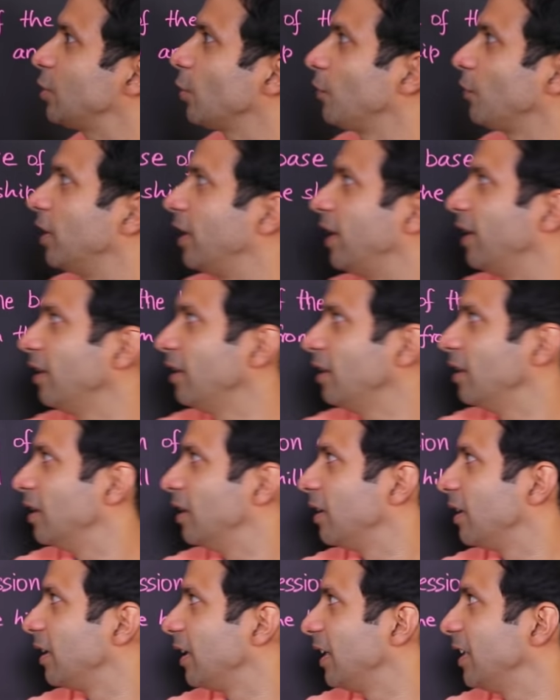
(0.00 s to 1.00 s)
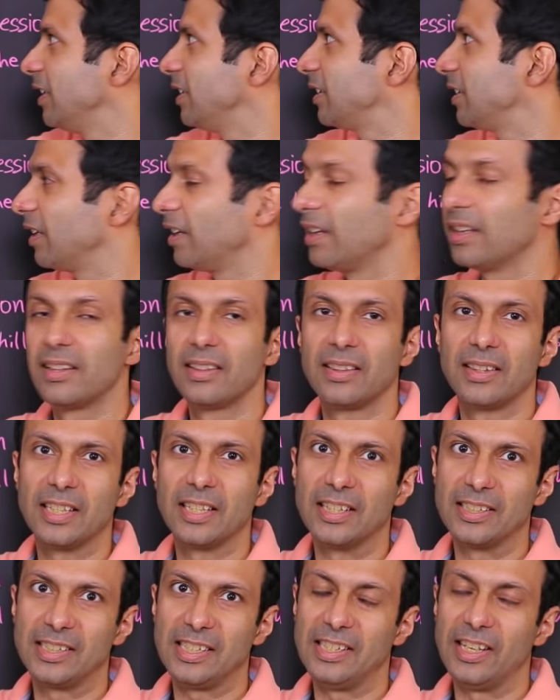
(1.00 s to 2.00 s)
of the hill is
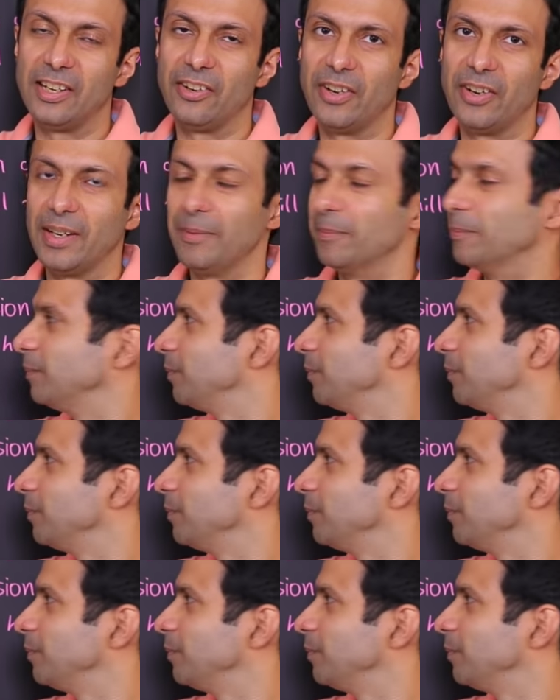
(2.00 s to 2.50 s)
30 degree.